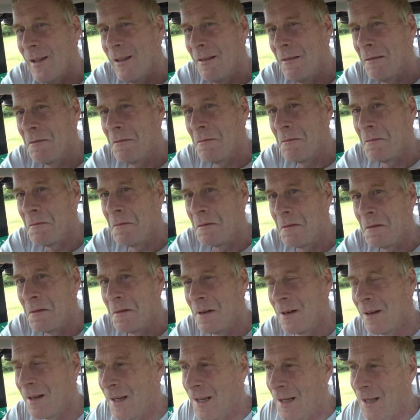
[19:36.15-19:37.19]

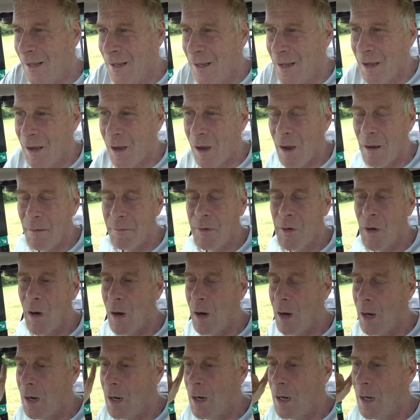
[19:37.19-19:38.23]
I've
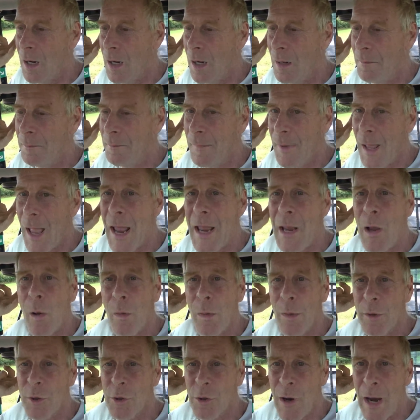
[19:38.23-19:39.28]
got 8
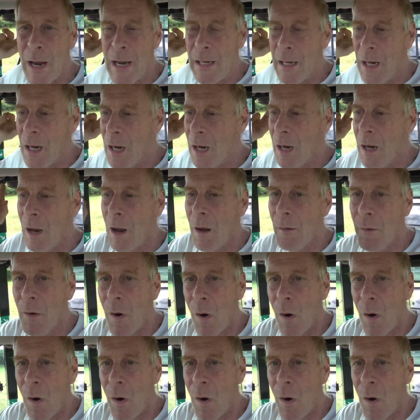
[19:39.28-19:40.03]
on the trailer, I've